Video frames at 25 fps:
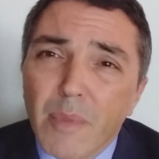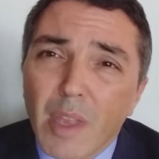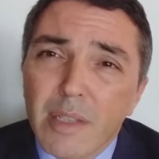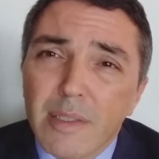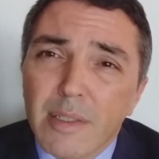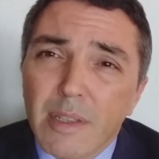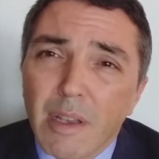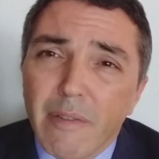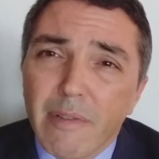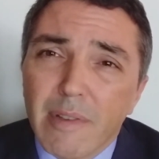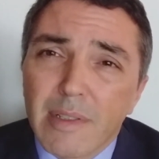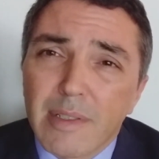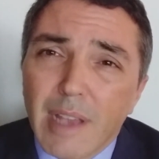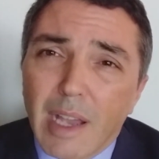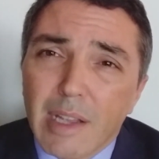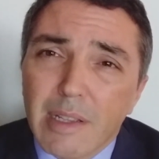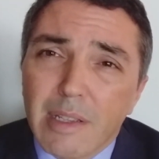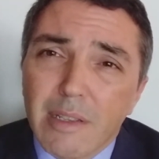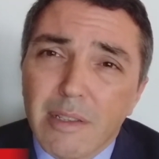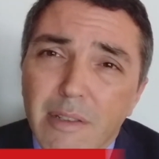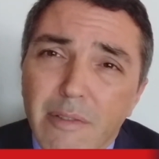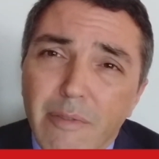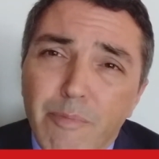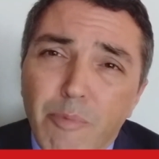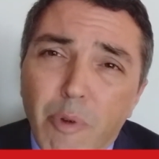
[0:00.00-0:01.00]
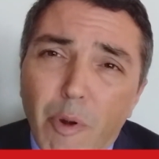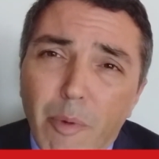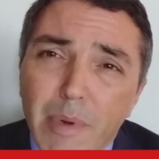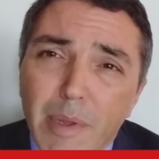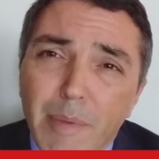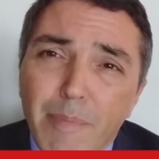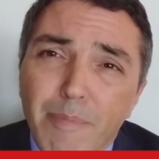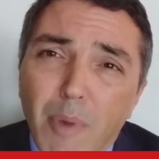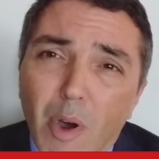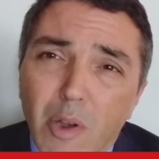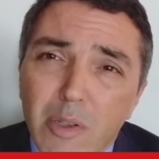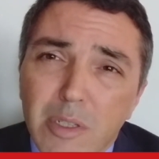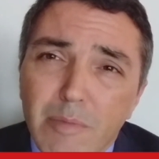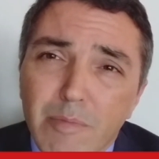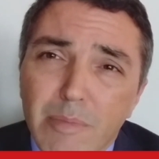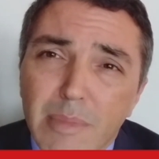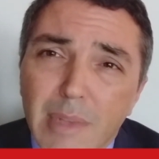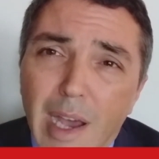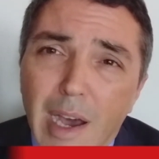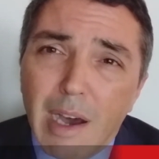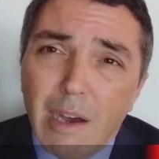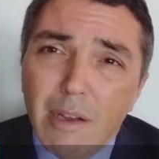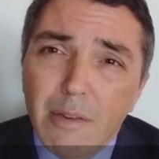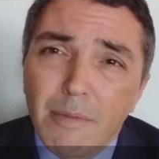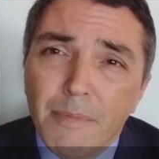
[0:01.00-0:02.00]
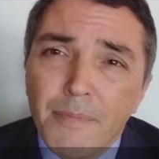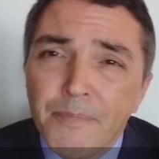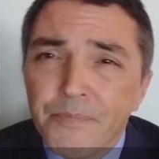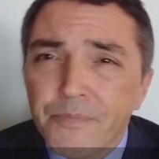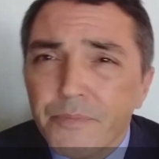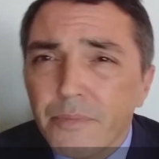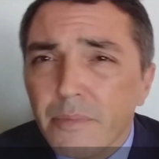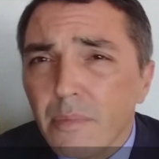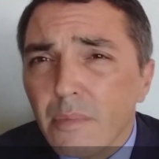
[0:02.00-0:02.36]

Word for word: service sectors have probably bottomed out.